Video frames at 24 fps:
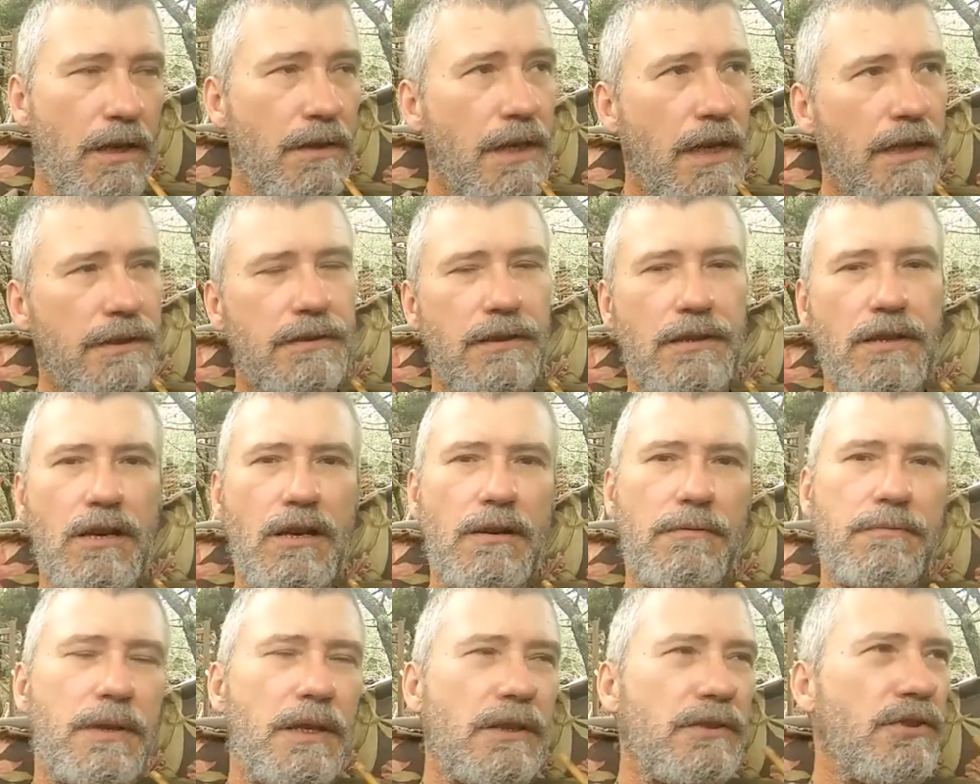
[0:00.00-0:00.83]
And that's
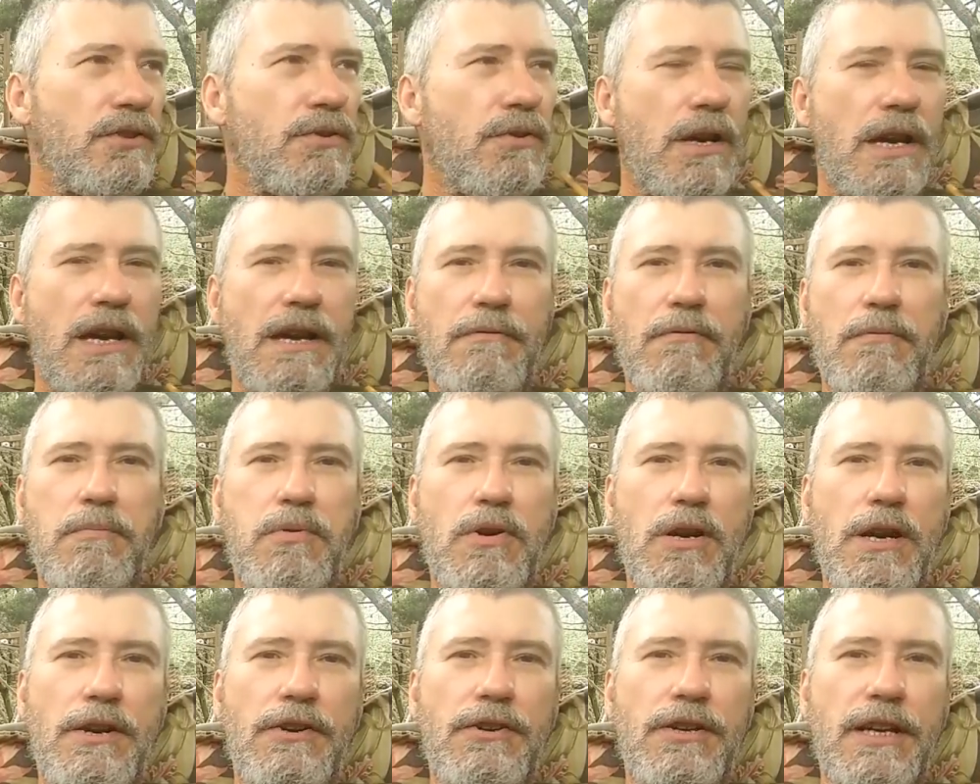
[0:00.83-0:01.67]
enough, because you have a
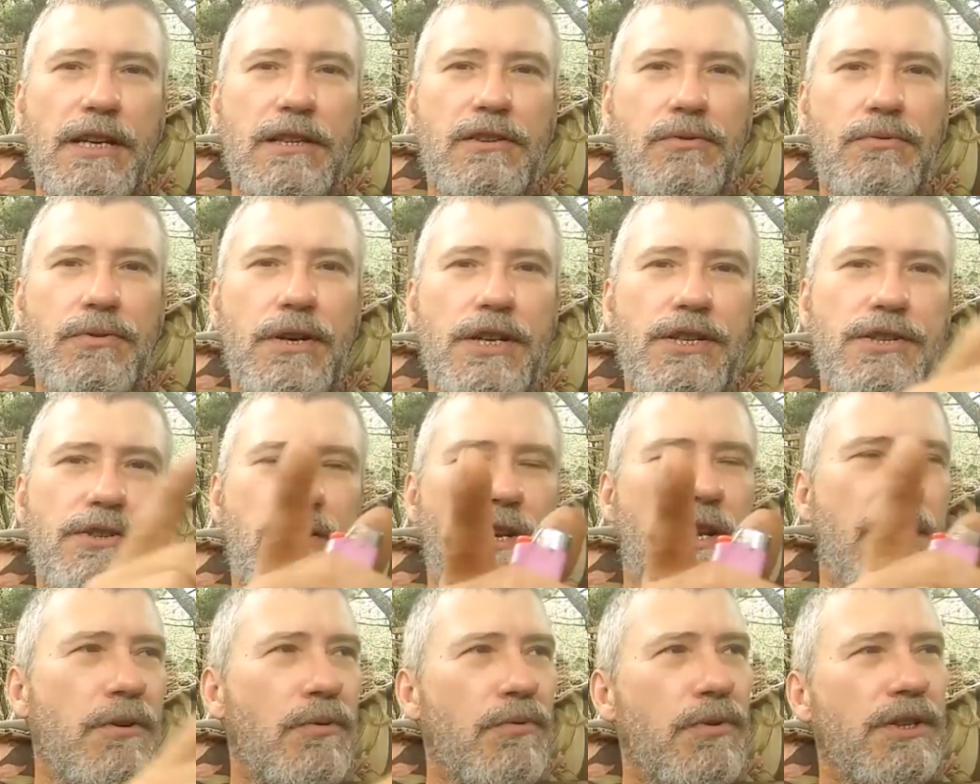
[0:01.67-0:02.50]
prior
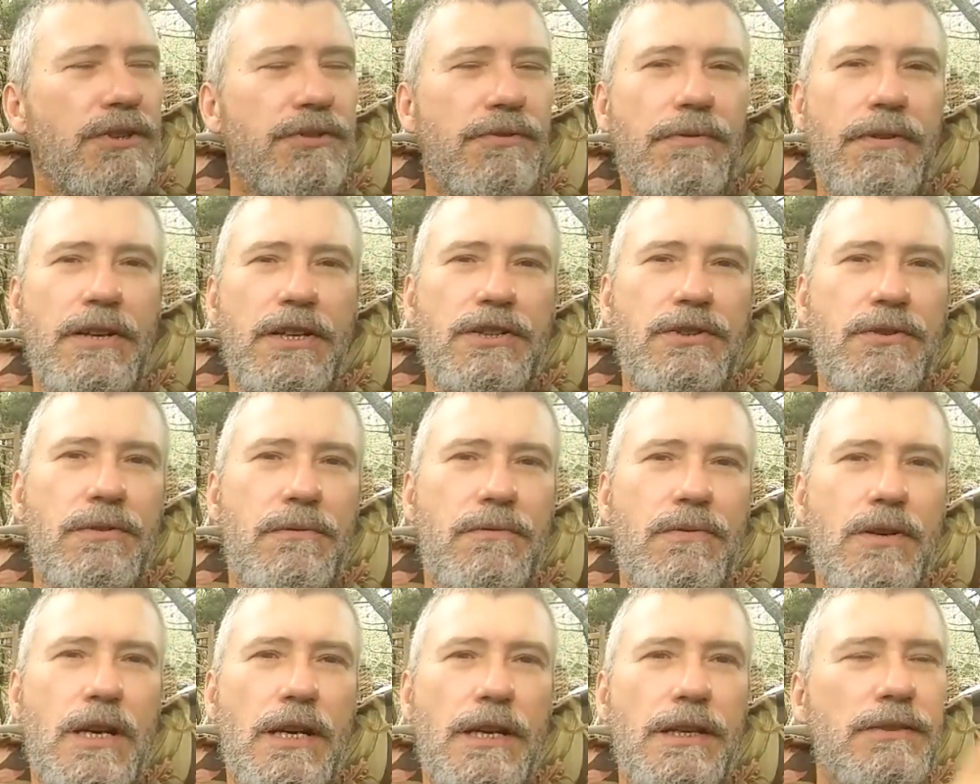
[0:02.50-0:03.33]
declaration and a reservation
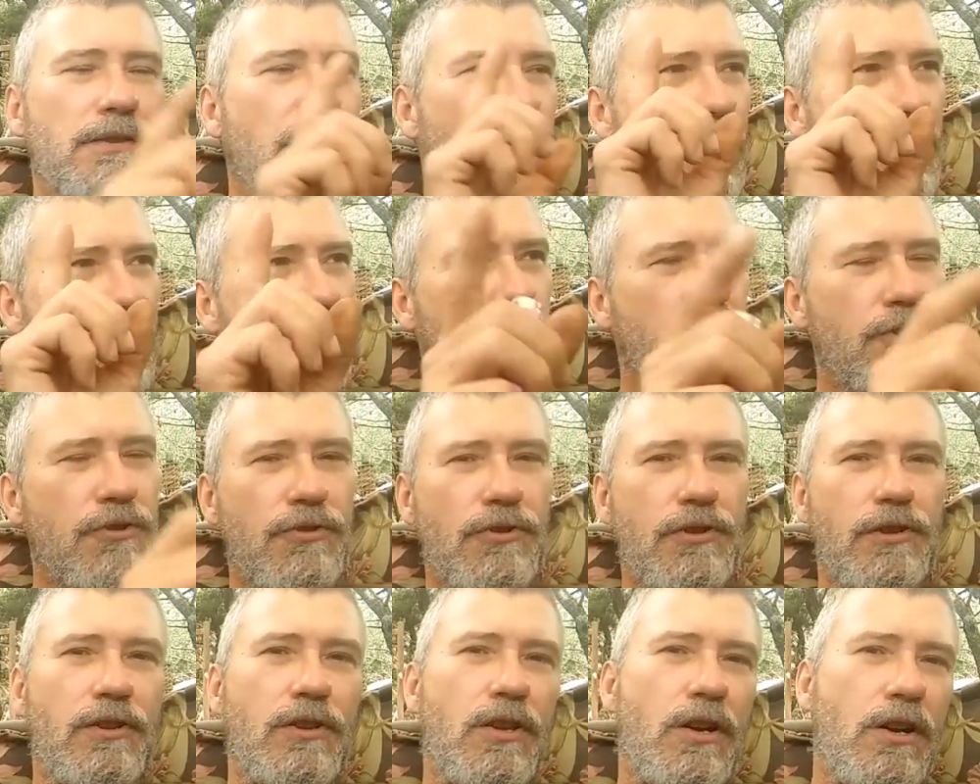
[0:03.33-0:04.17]
of rights, and
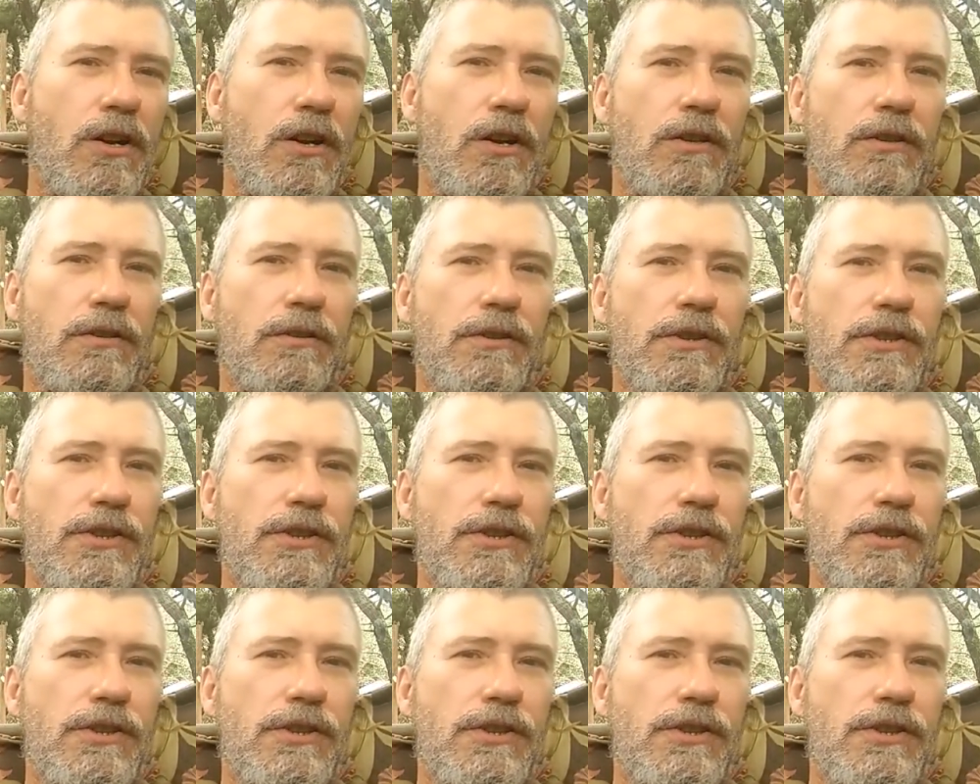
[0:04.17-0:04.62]
under the law,